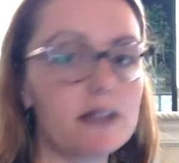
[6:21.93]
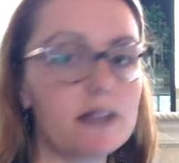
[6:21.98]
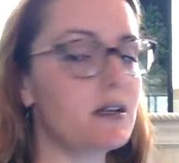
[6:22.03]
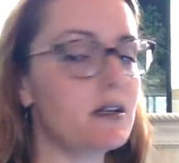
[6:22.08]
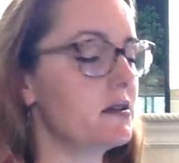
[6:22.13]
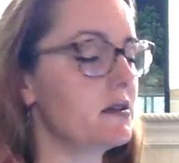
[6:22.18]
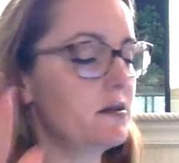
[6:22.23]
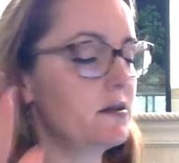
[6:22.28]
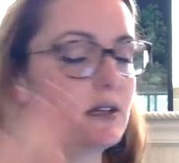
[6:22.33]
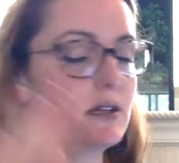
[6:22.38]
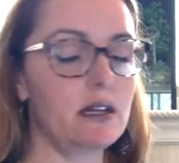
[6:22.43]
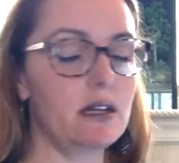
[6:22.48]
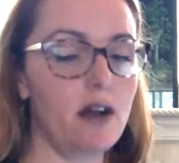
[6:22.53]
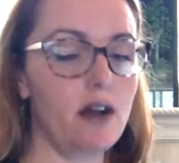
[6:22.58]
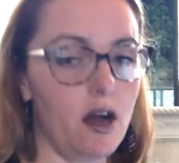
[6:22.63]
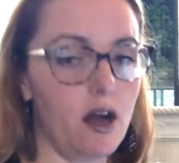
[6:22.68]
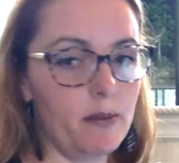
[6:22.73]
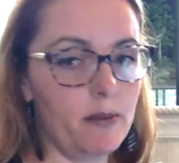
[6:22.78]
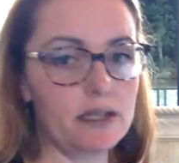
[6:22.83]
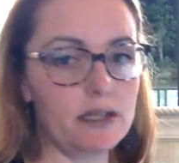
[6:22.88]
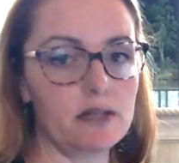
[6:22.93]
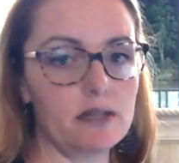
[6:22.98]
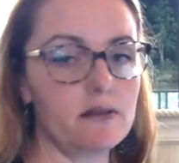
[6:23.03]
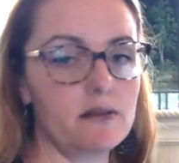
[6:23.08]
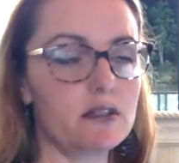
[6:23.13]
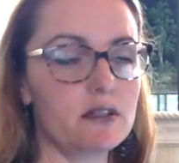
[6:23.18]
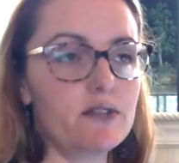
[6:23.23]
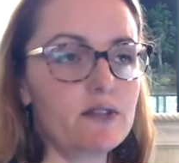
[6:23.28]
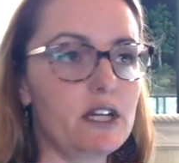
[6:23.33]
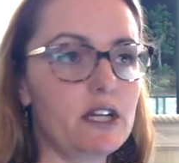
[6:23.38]
It's also in the comments of
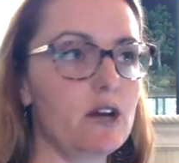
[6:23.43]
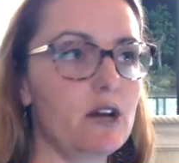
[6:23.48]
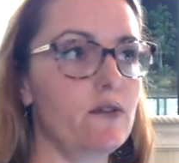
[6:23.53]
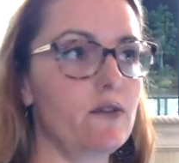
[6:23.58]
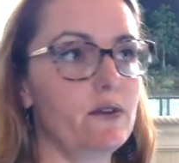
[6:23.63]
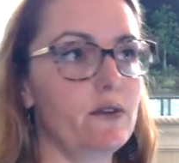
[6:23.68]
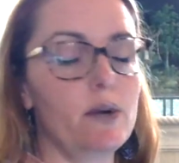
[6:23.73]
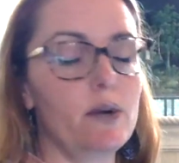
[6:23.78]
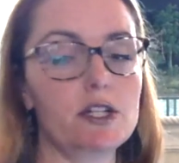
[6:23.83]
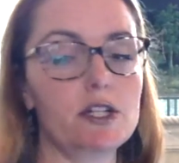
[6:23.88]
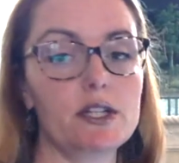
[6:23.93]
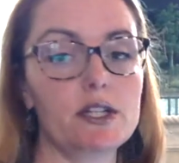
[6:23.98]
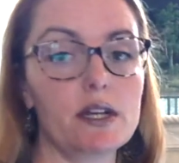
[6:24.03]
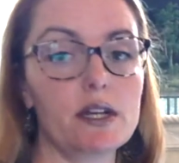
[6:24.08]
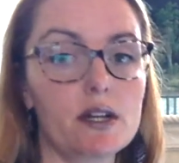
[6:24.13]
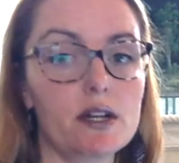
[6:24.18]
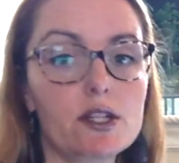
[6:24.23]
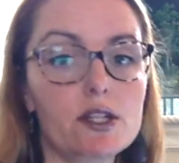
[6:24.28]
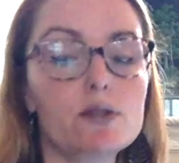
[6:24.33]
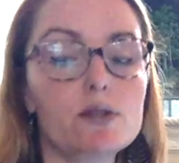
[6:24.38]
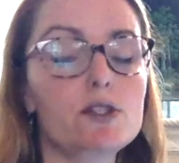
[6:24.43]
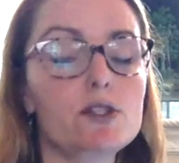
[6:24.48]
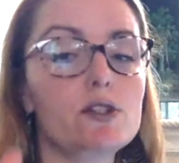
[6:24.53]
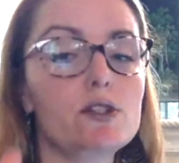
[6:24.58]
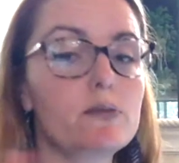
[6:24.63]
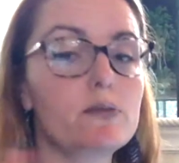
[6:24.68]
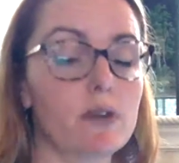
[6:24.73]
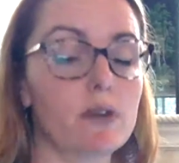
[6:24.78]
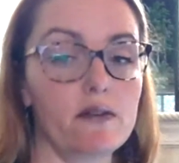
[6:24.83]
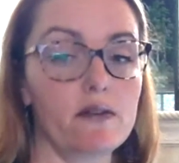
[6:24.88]
this video if you're watching it on
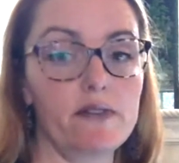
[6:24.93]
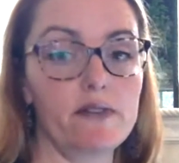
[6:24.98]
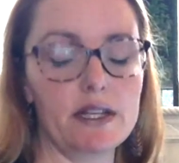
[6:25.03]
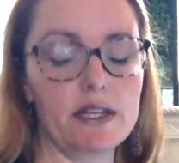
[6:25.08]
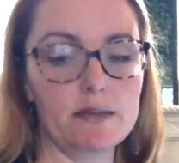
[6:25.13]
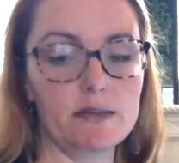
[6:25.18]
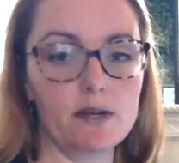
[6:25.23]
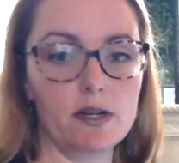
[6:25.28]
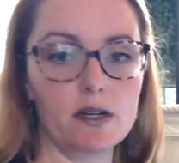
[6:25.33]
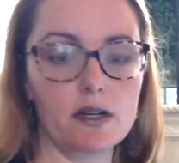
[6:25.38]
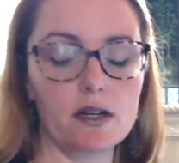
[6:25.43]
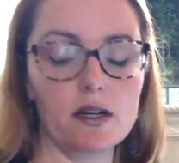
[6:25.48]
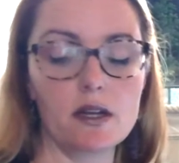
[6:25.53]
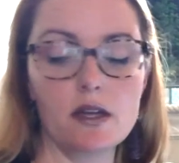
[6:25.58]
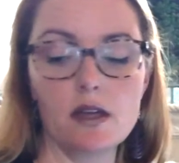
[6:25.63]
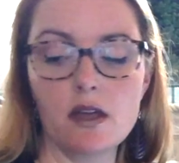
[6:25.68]
YouTube or on Facebook.